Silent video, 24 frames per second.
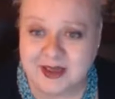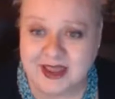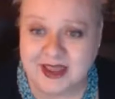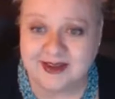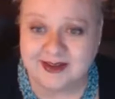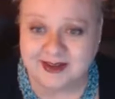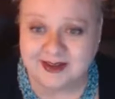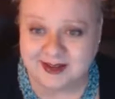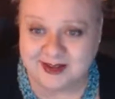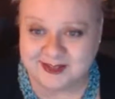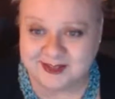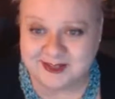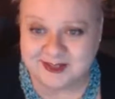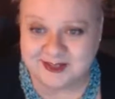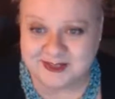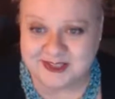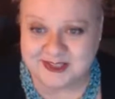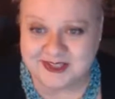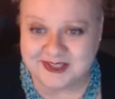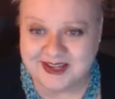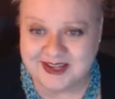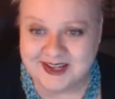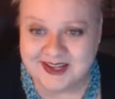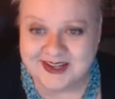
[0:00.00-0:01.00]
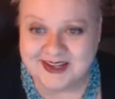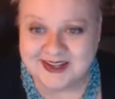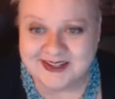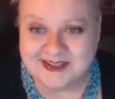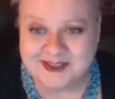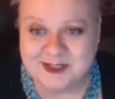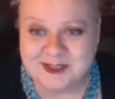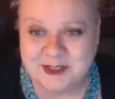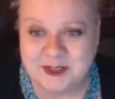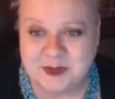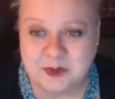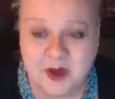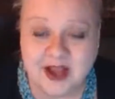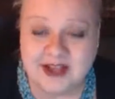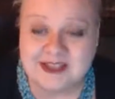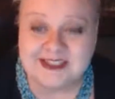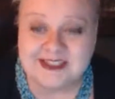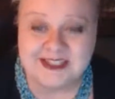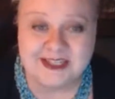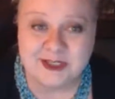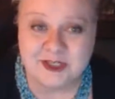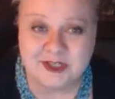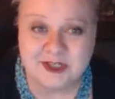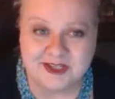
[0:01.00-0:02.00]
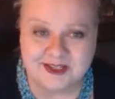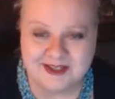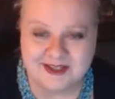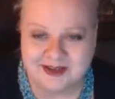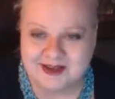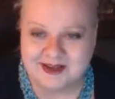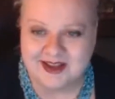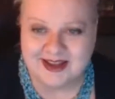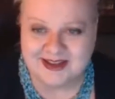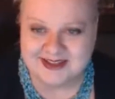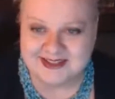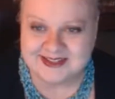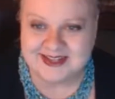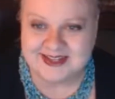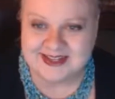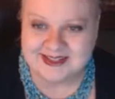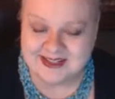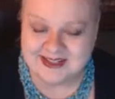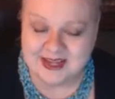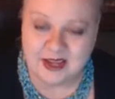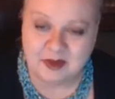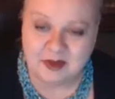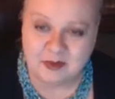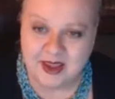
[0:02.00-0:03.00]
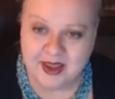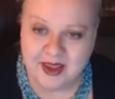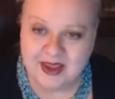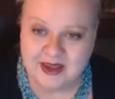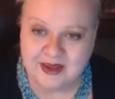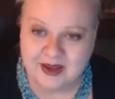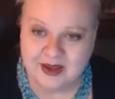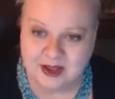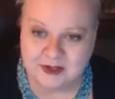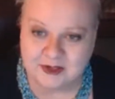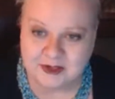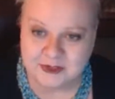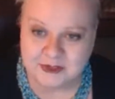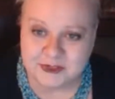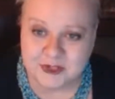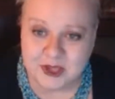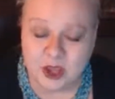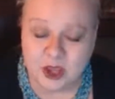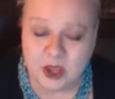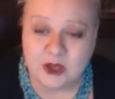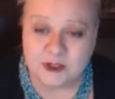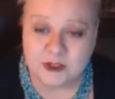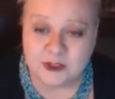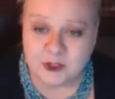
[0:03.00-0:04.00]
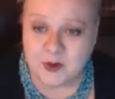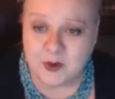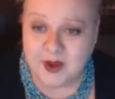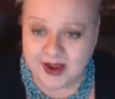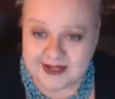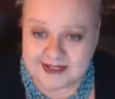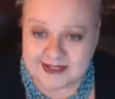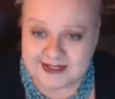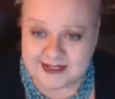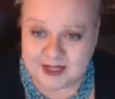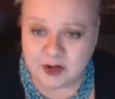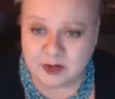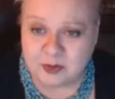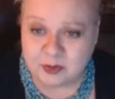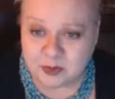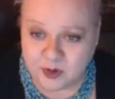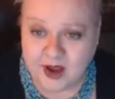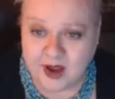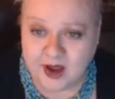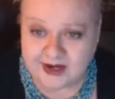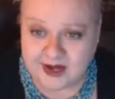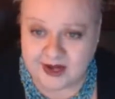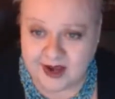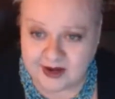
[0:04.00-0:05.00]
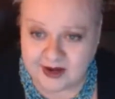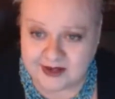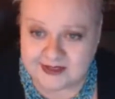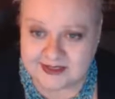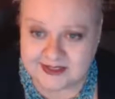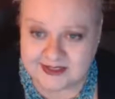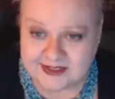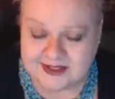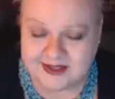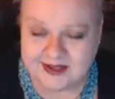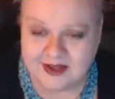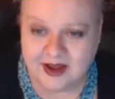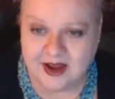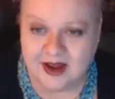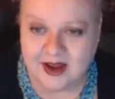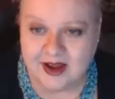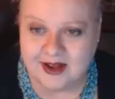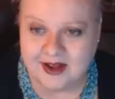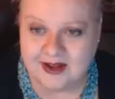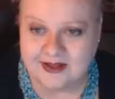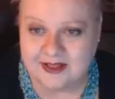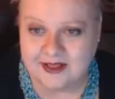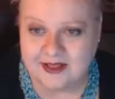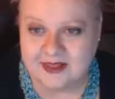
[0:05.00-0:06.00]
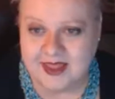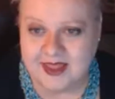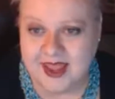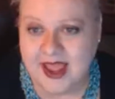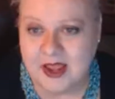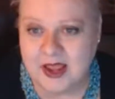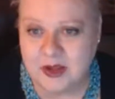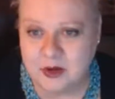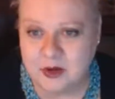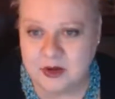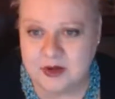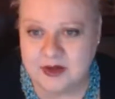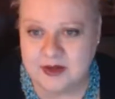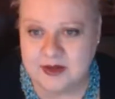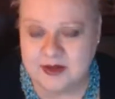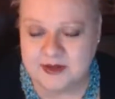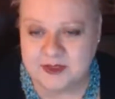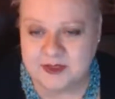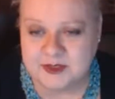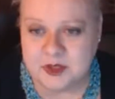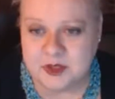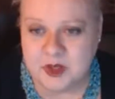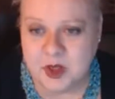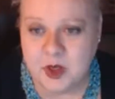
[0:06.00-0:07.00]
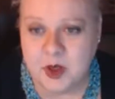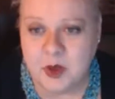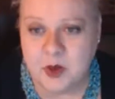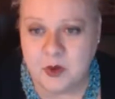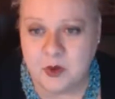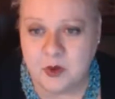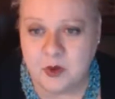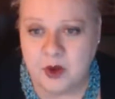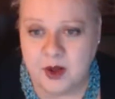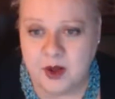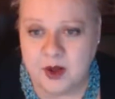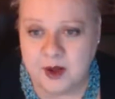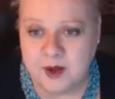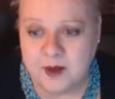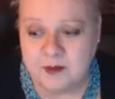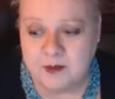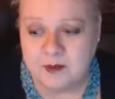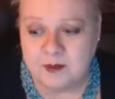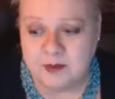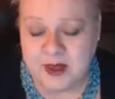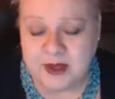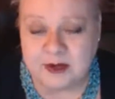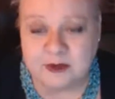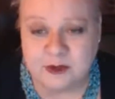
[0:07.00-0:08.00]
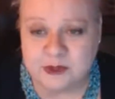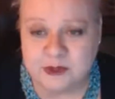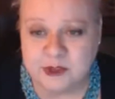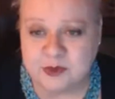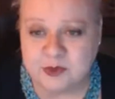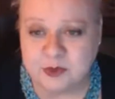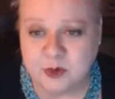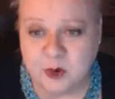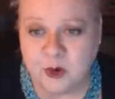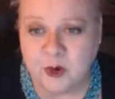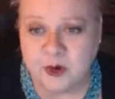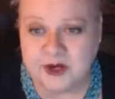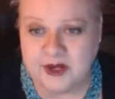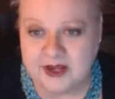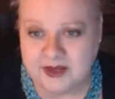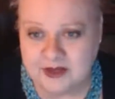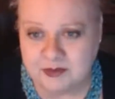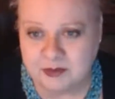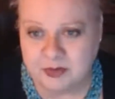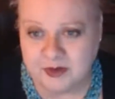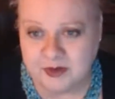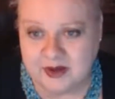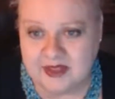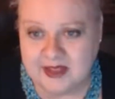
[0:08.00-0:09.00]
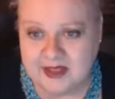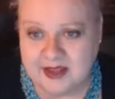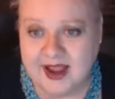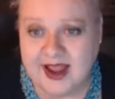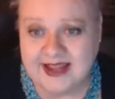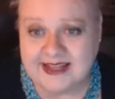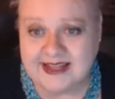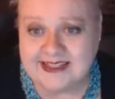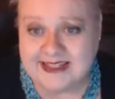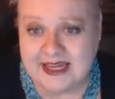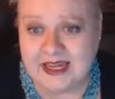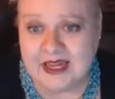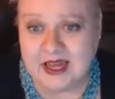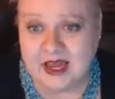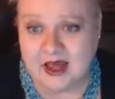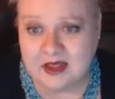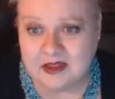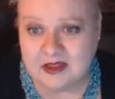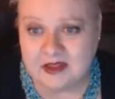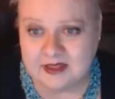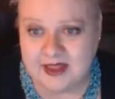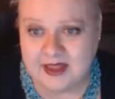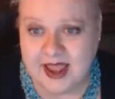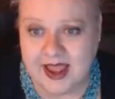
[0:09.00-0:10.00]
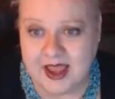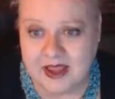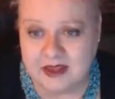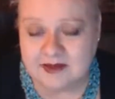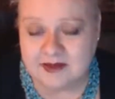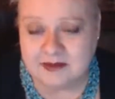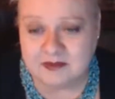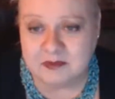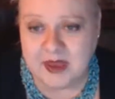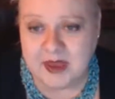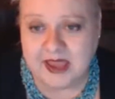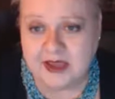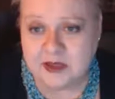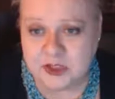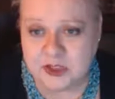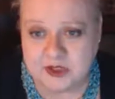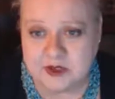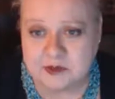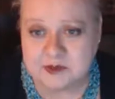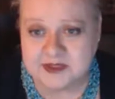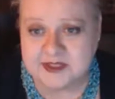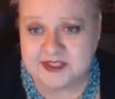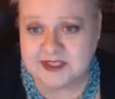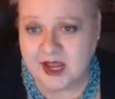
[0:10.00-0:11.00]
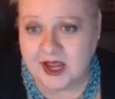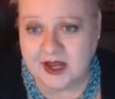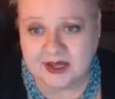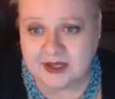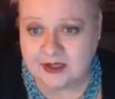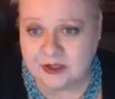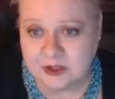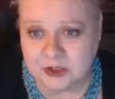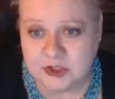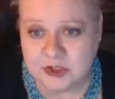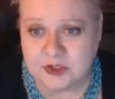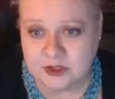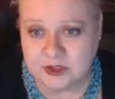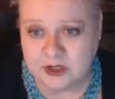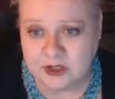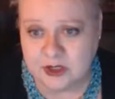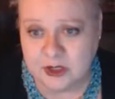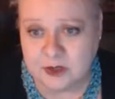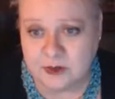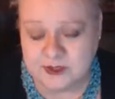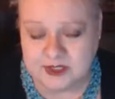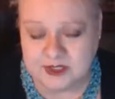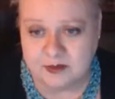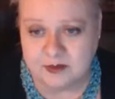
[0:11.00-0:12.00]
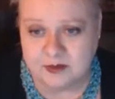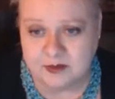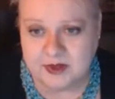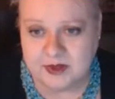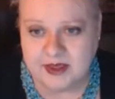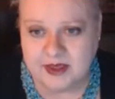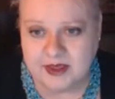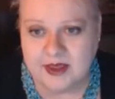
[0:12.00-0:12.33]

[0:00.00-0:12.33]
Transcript: paint colors, to audition, as they say, paint colors. So I sell product that is better supported by the idea that paint chips suck and you shouldn't use them.